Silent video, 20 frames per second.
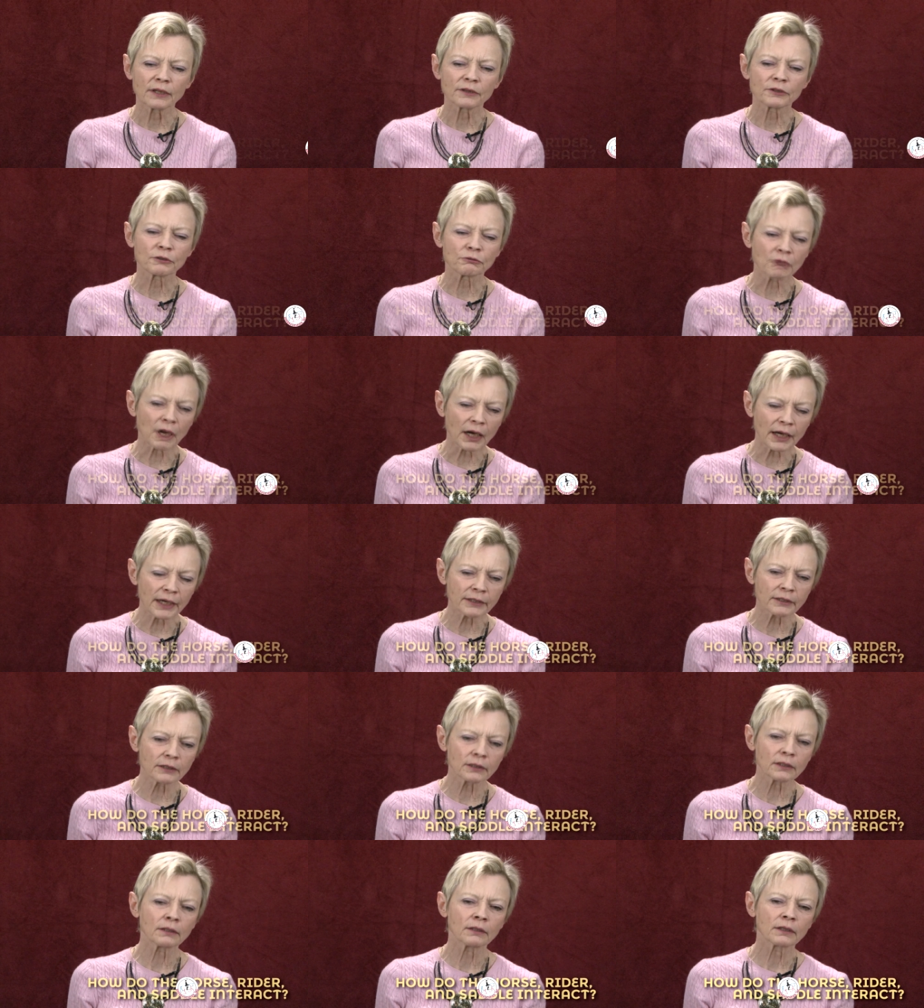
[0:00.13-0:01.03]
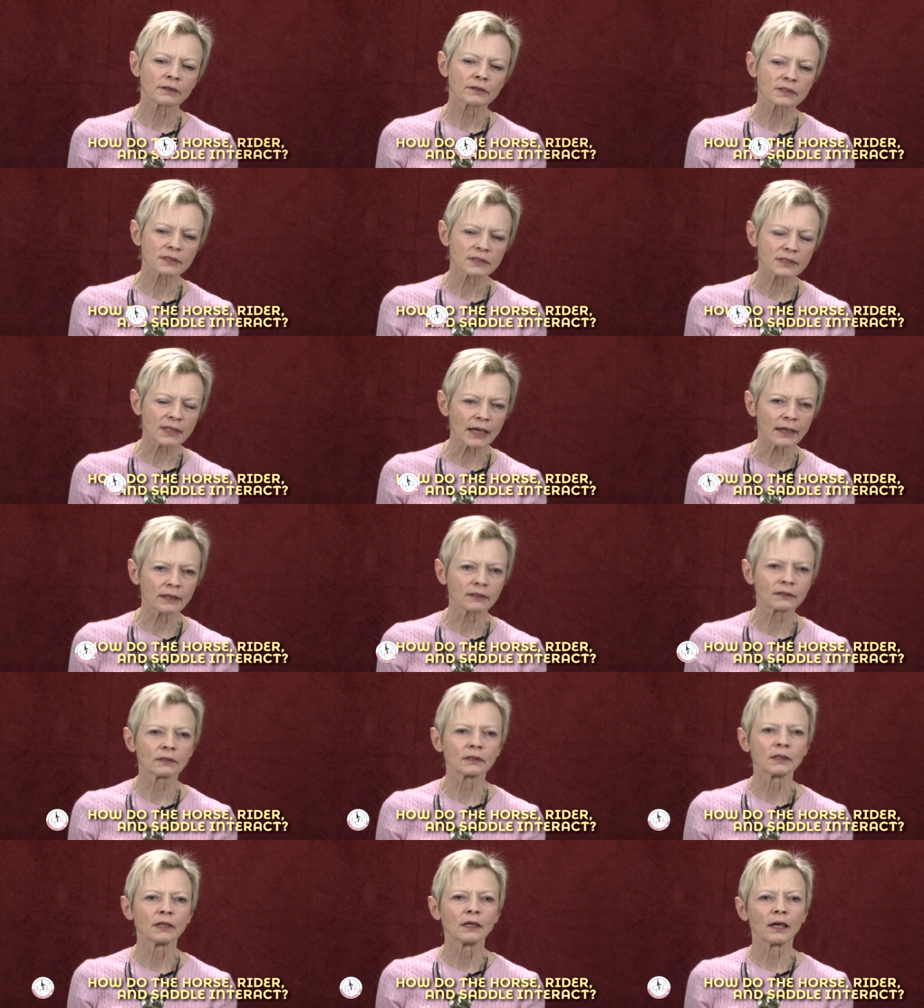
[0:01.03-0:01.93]
the rider, the
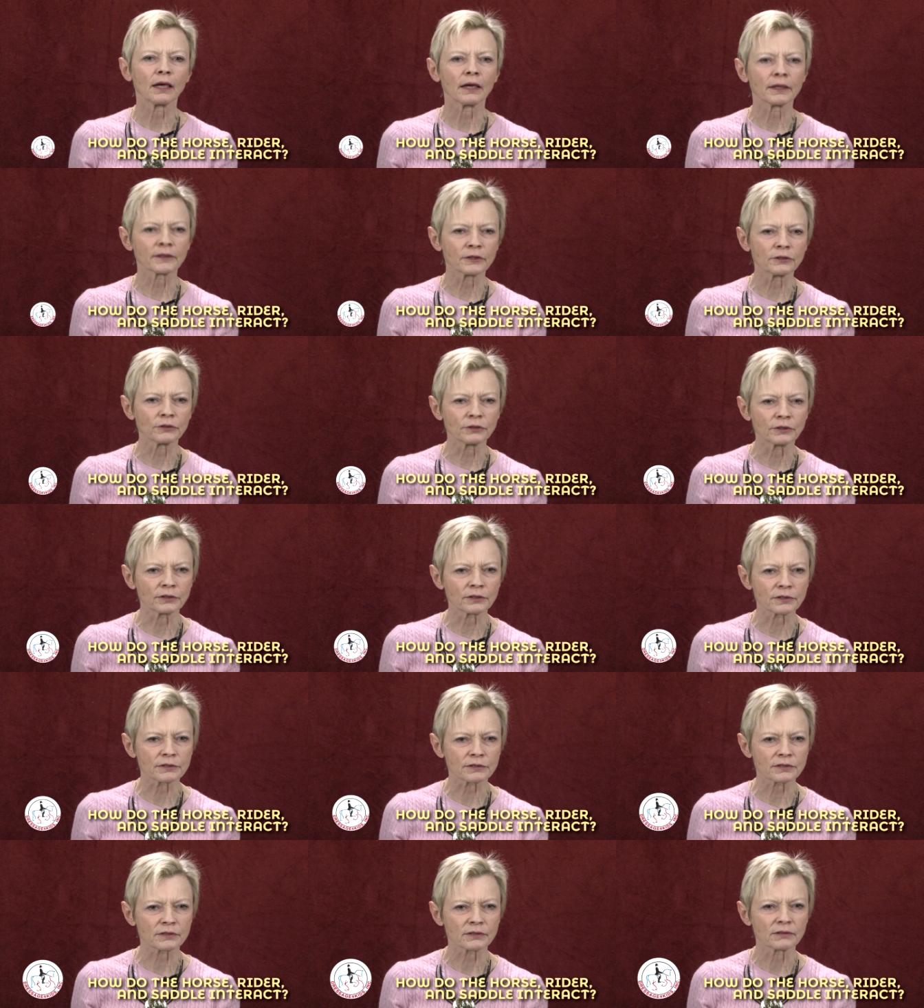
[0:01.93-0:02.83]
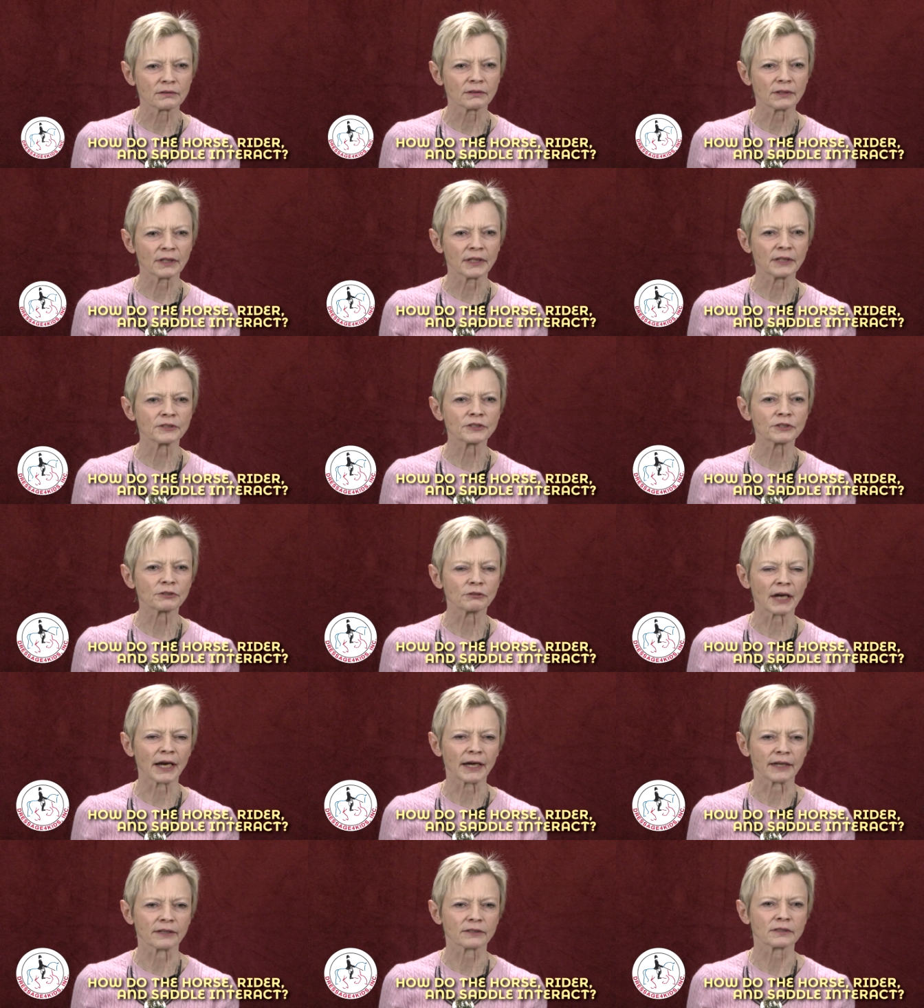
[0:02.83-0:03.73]
saddle, and the horse
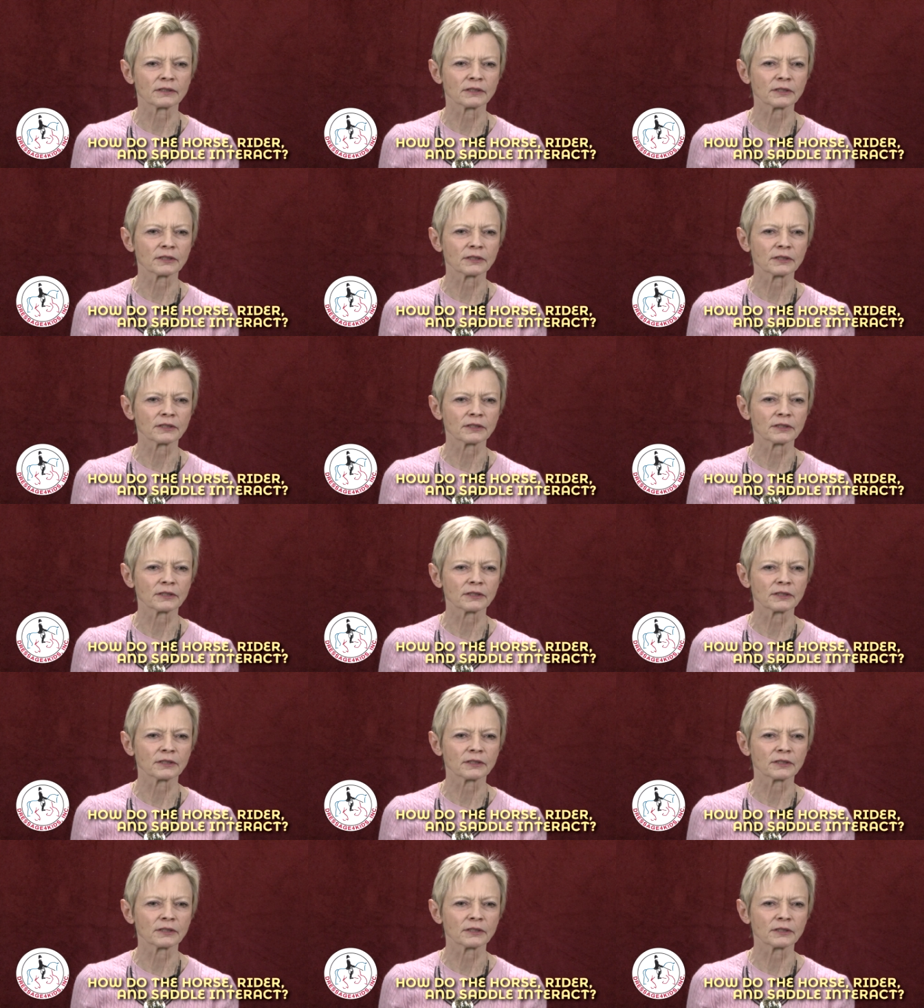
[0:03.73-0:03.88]
interact.